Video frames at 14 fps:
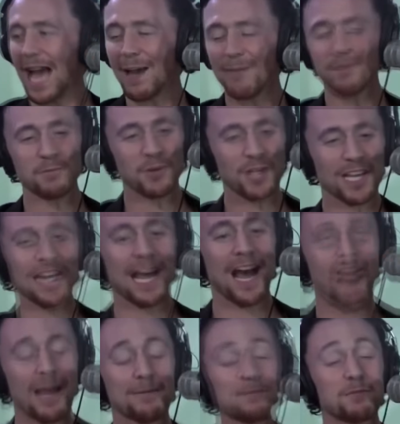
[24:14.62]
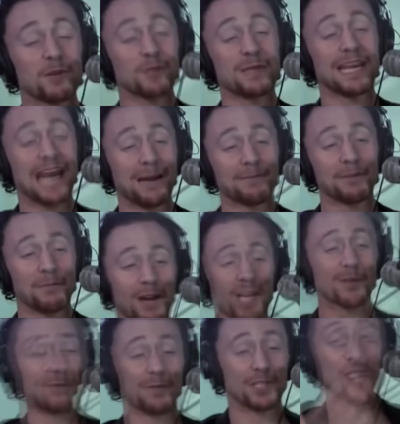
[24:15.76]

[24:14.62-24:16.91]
I've been working out. I'm supposed to be Captain America,